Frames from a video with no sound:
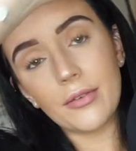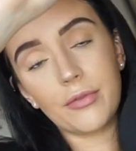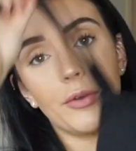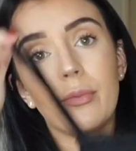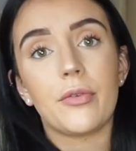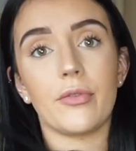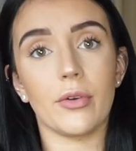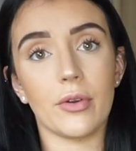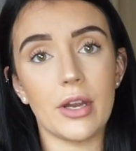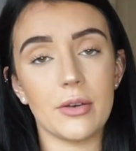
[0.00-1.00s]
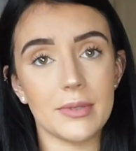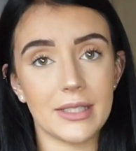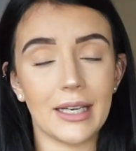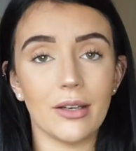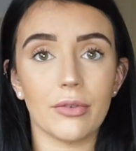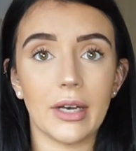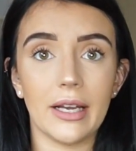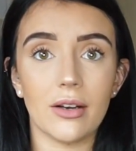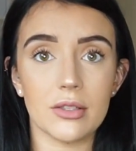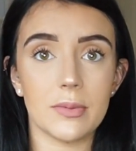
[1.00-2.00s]
If you're going to end up staying overnight
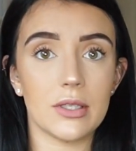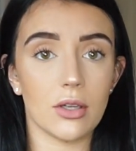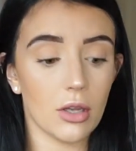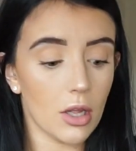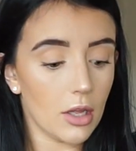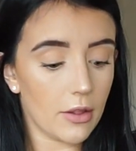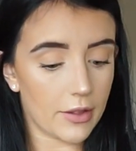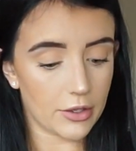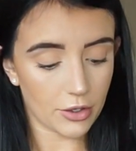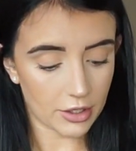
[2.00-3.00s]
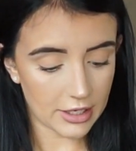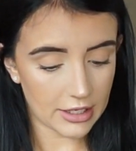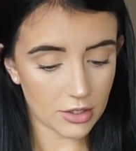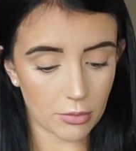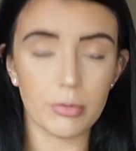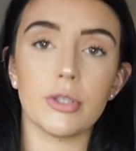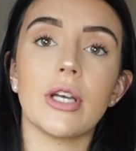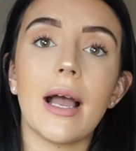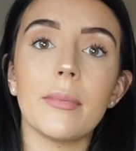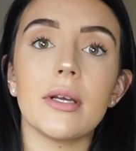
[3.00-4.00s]
in hospital, then you're going to need some
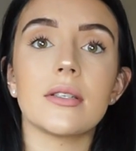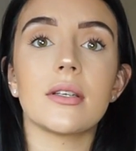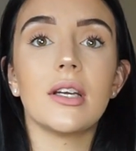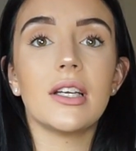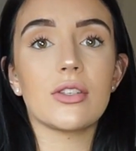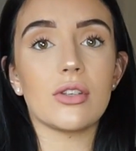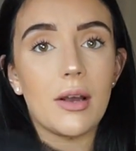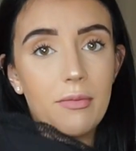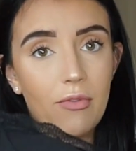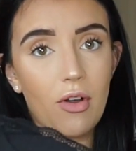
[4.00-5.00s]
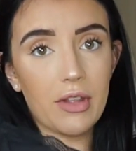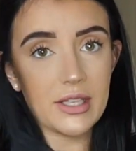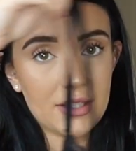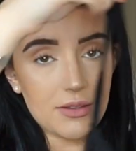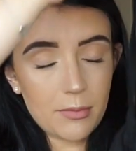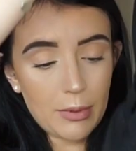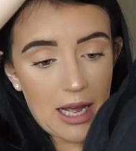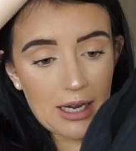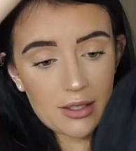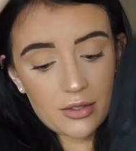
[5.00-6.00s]
pyjamas. So I've got this
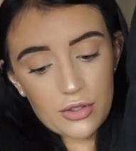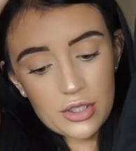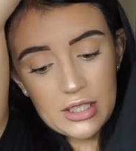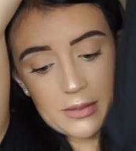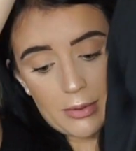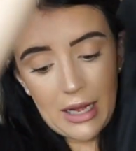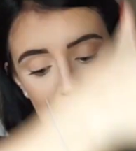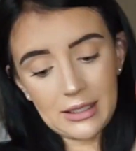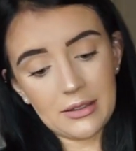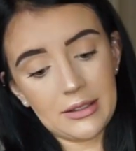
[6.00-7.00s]
black, just this black little